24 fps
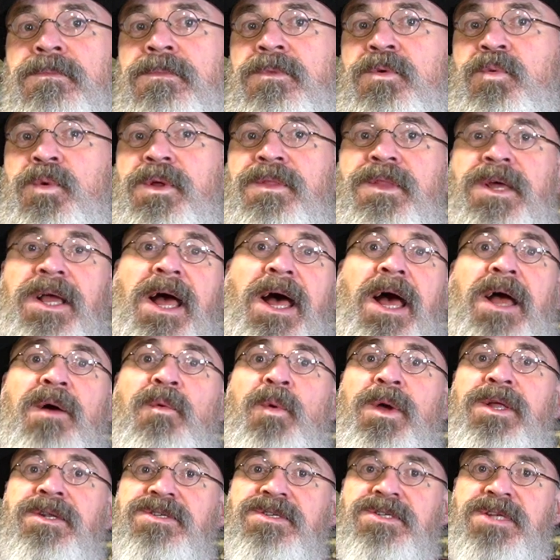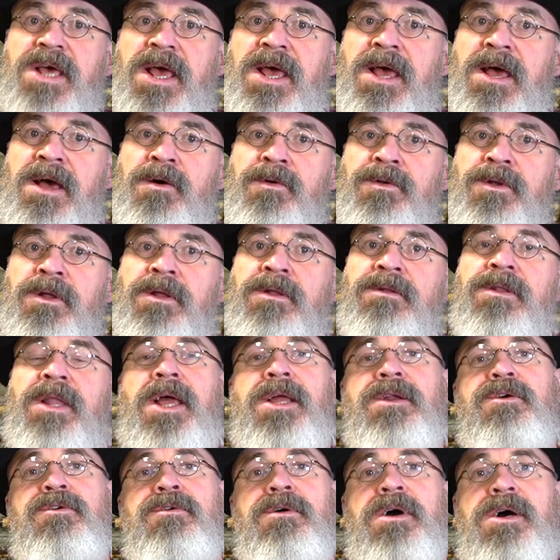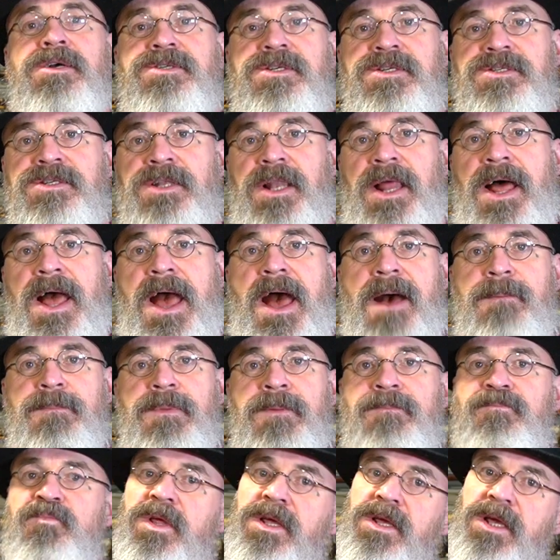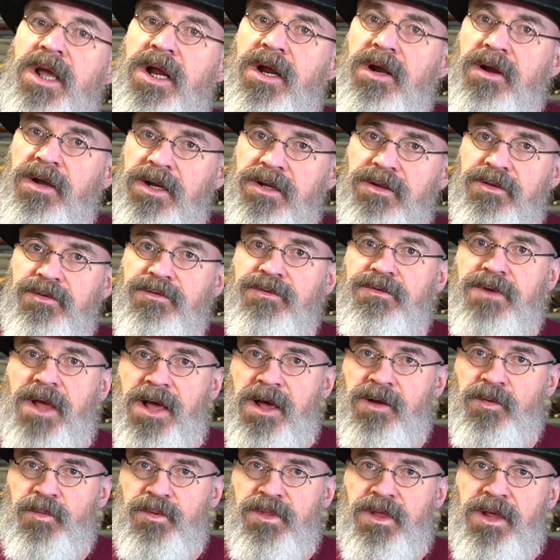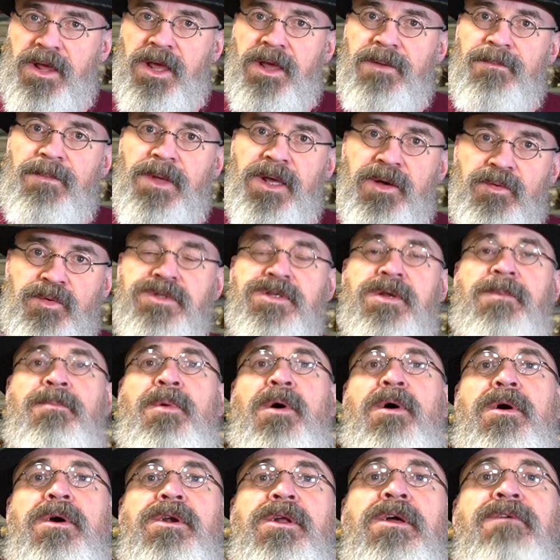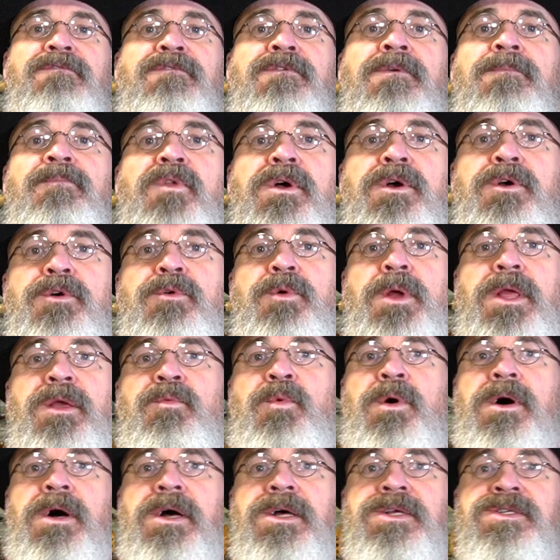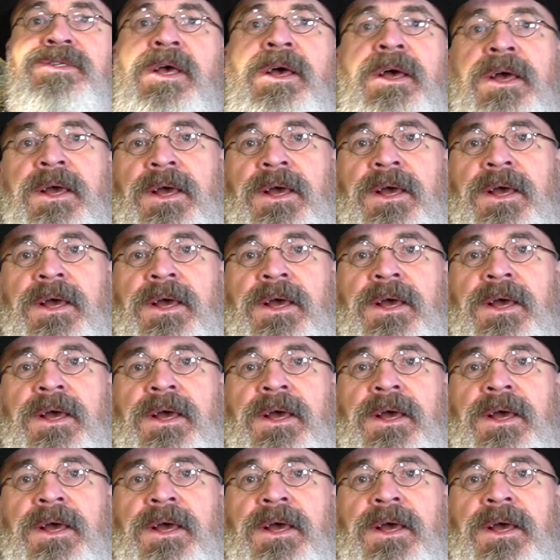When the guy went to town, laid across his lap, he carried it through town with him. It was a part of who he was.